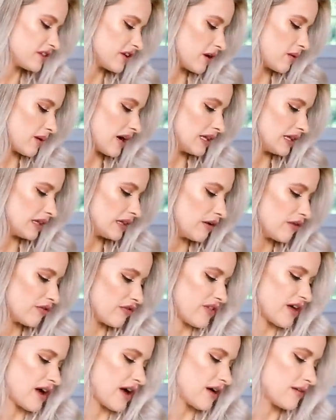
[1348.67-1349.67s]
so I
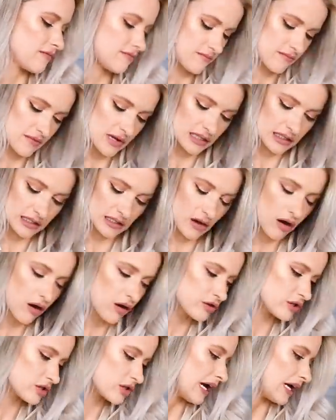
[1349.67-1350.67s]
love that a lot.